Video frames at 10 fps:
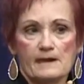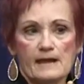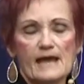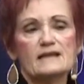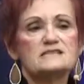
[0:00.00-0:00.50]

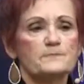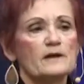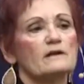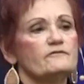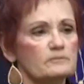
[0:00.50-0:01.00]
And a
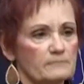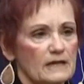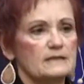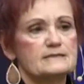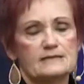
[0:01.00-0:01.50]
spirit of
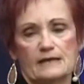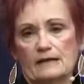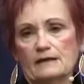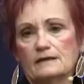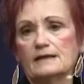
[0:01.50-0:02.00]

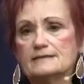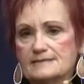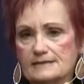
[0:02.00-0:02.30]
humility needs to